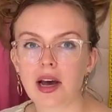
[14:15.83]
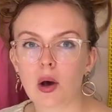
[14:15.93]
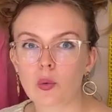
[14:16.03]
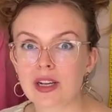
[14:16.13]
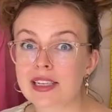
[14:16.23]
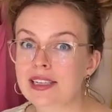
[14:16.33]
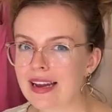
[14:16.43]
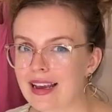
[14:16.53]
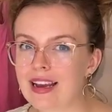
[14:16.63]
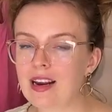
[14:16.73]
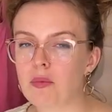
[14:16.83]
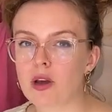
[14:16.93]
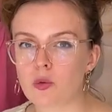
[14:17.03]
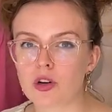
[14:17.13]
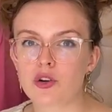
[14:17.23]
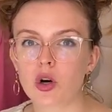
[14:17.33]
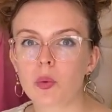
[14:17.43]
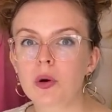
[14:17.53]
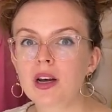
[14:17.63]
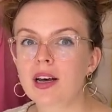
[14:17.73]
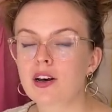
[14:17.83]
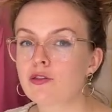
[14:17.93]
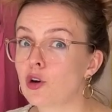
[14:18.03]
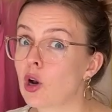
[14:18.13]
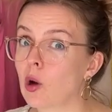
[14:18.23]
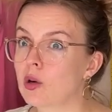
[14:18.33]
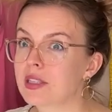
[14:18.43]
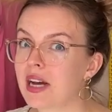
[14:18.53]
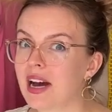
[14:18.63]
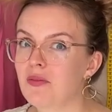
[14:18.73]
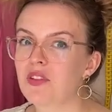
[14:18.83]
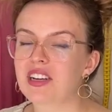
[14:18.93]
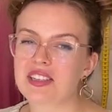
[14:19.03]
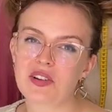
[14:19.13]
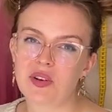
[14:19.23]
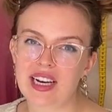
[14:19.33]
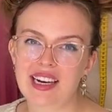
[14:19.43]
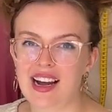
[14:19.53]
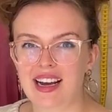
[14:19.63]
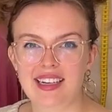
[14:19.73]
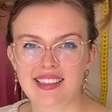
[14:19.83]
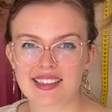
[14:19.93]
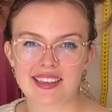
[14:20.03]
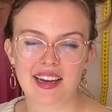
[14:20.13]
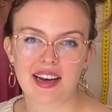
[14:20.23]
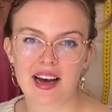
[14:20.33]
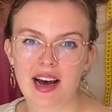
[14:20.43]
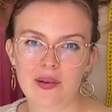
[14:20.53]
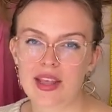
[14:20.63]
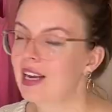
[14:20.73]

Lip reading: will stay in my wardrobe for a long time because I really liked how they